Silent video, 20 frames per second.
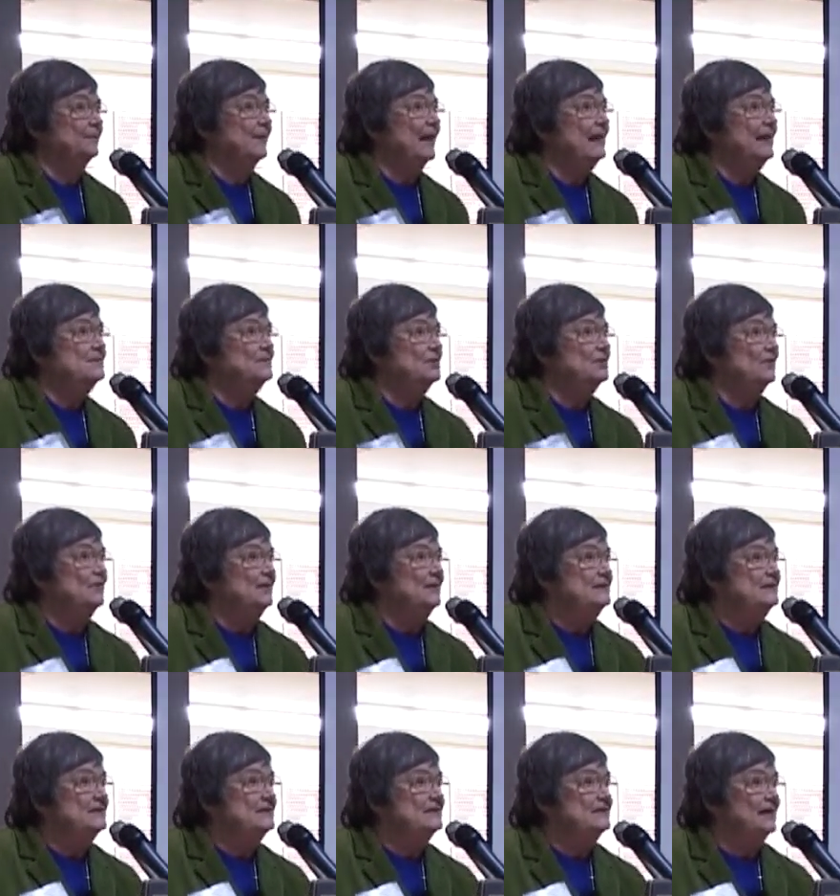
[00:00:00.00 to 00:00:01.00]
And so this
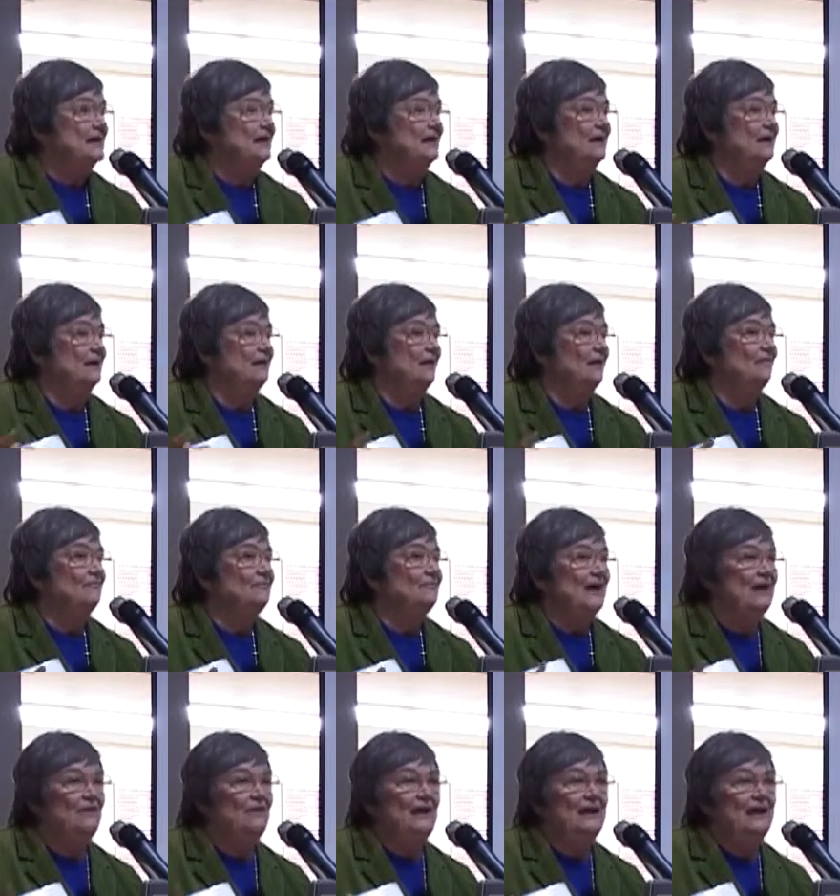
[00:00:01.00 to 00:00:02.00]
is a
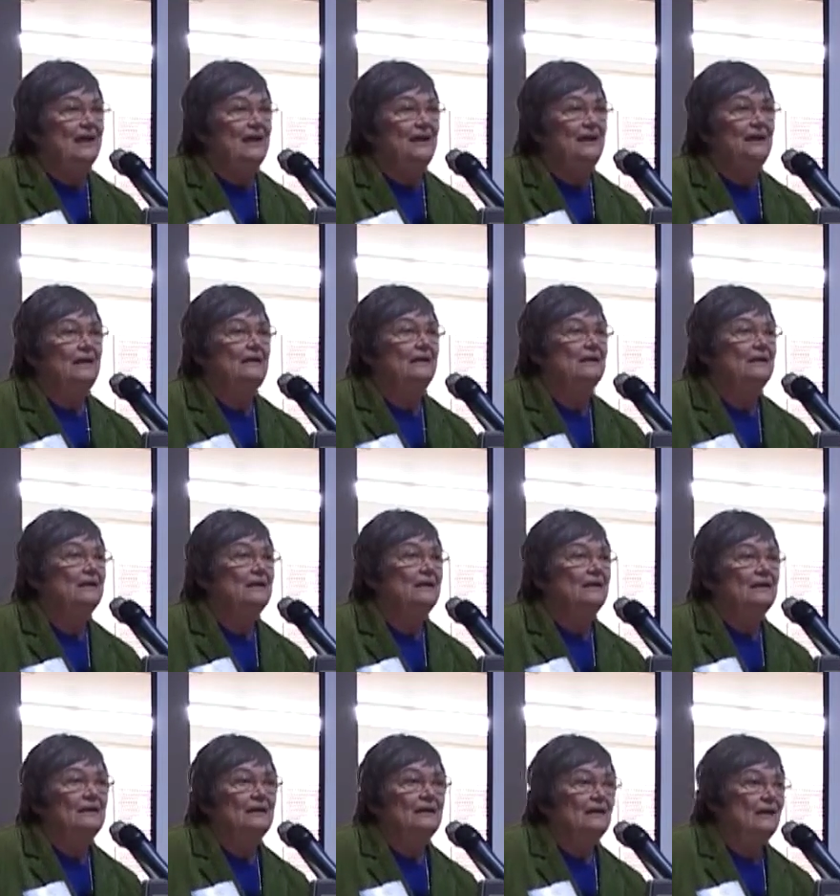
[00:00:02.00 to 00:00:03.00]
very
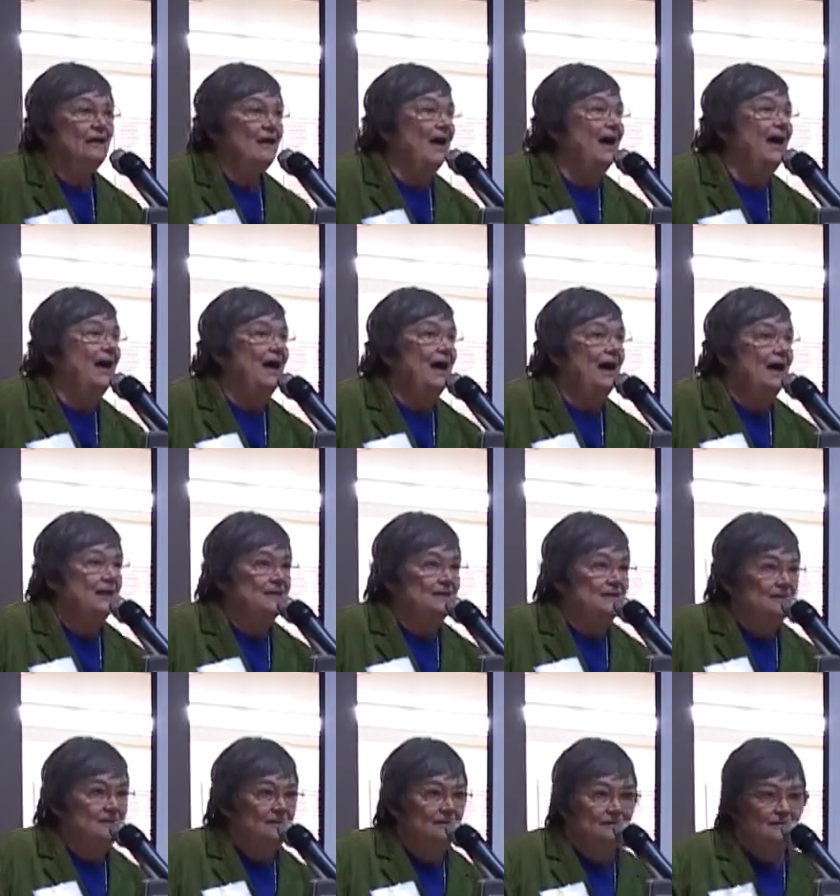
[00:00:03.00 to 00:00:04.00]
odd
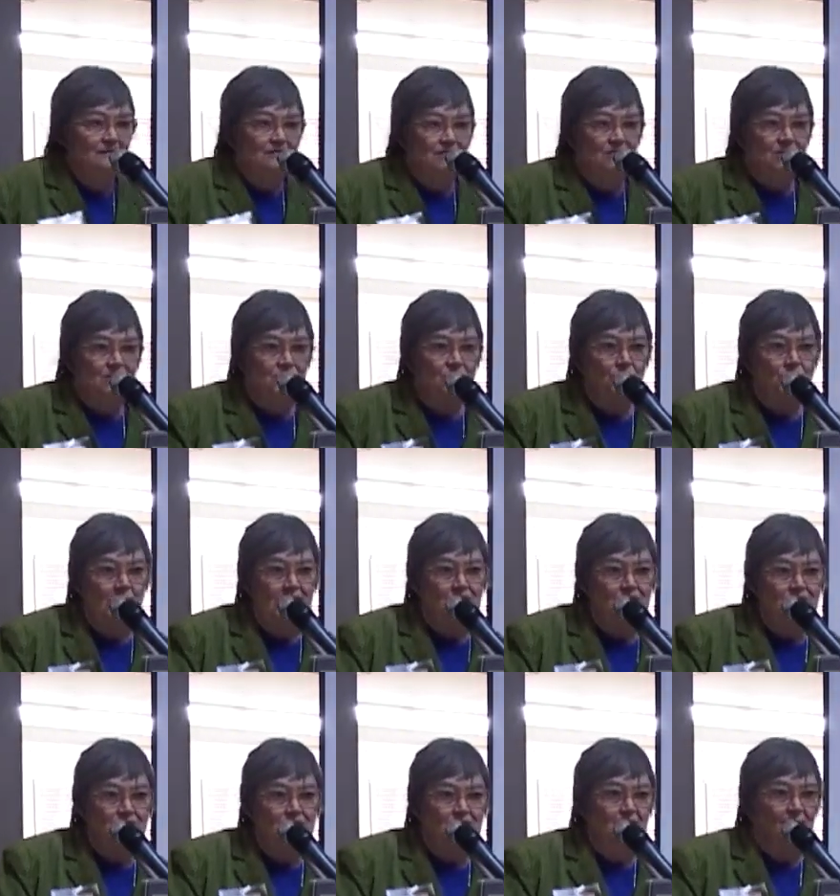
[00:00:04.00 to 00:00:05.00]

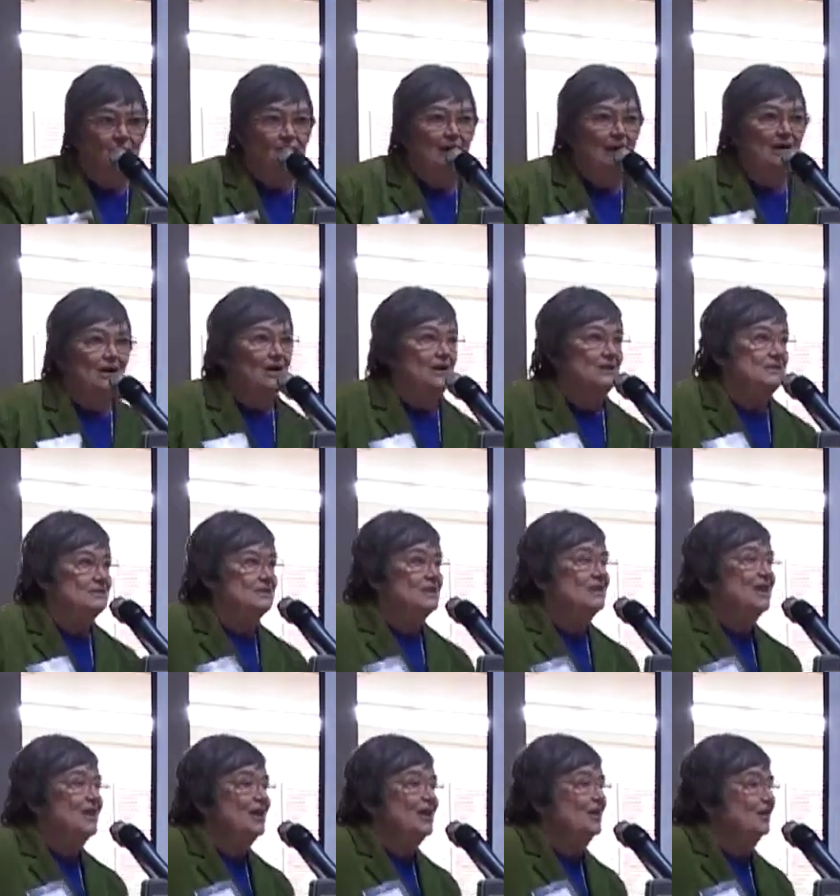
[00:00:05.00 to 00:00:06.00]
situation, because
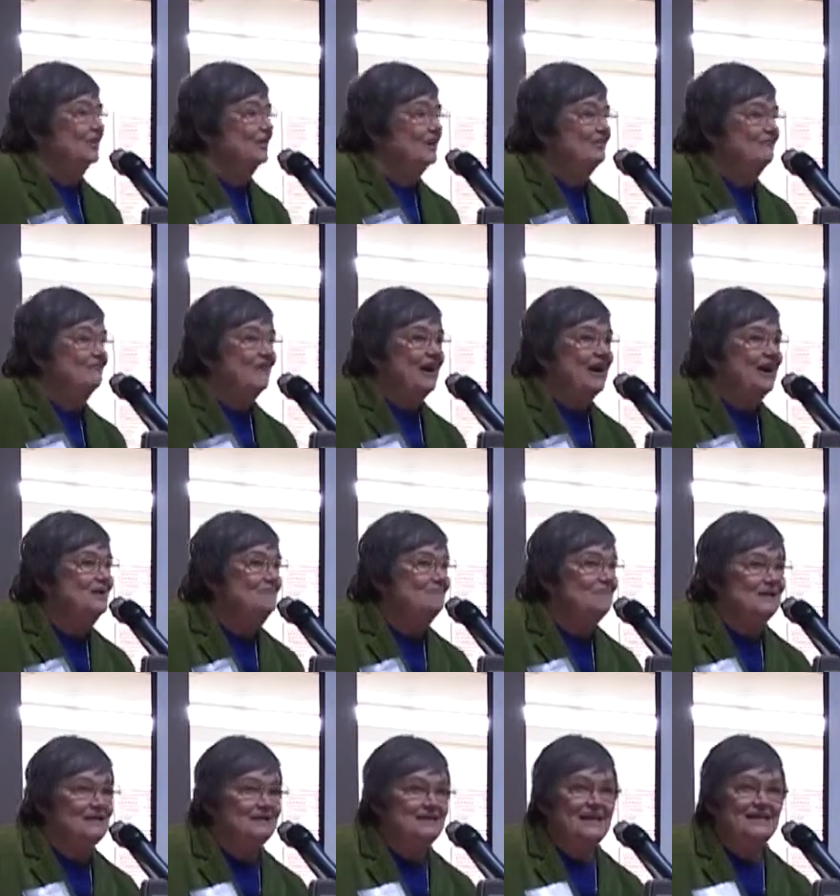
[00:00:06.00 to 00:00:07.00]
the
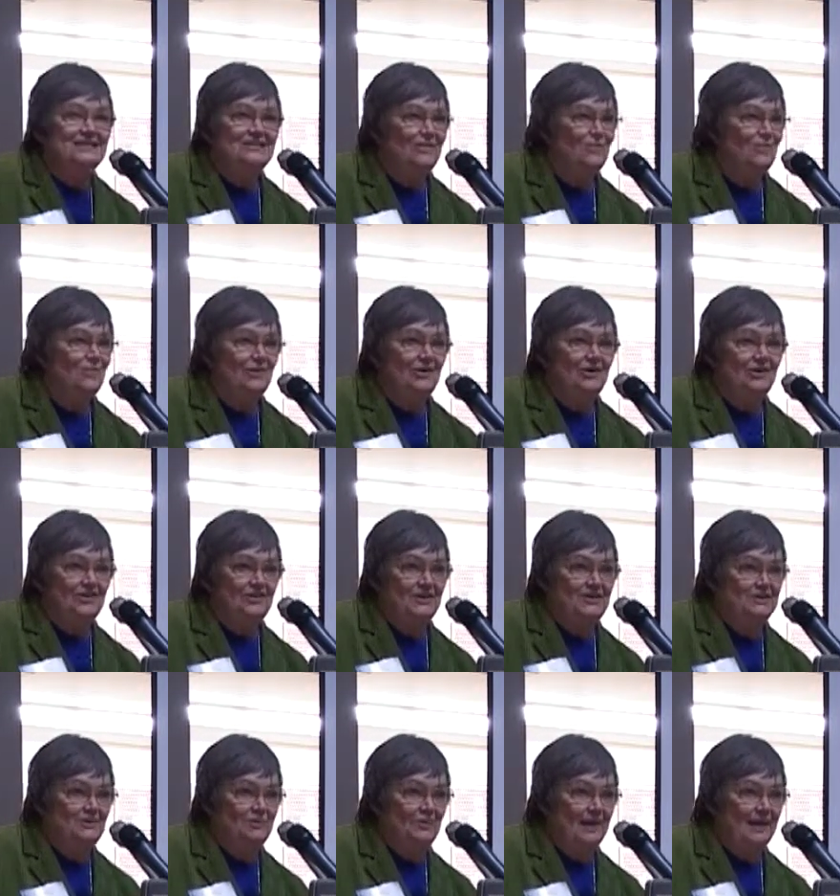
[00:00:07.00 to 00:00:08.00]
environment doesn't work
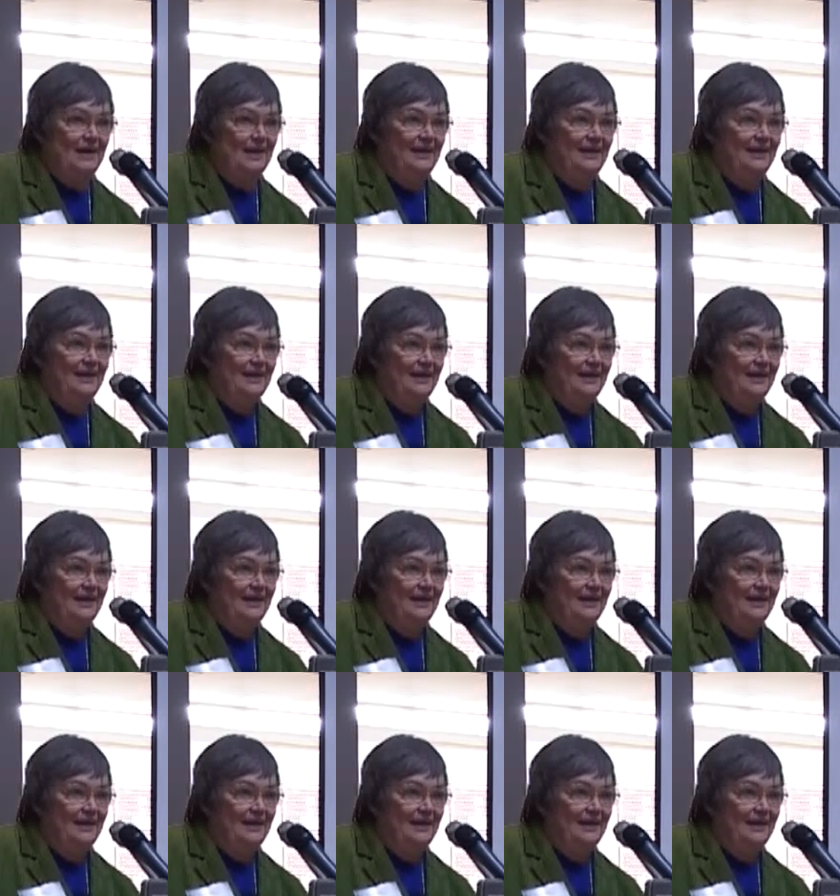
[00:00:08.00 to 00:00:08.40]
this way.